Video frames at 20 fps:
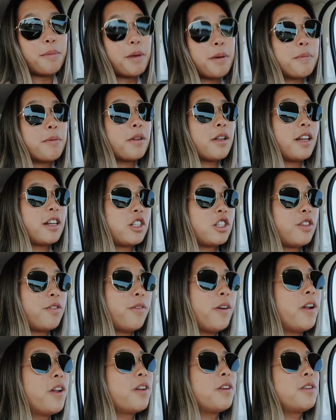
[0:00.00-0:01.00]
people like she
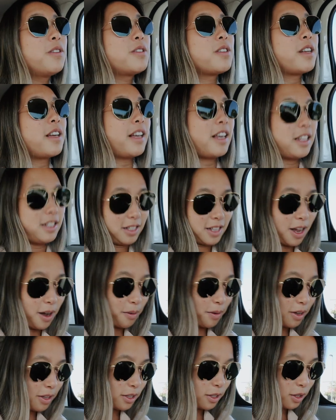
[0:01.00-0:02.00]
follows and like hangs out
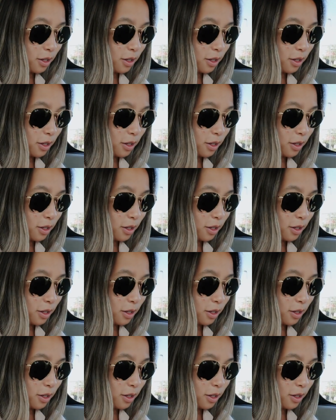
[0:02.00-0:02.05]
with.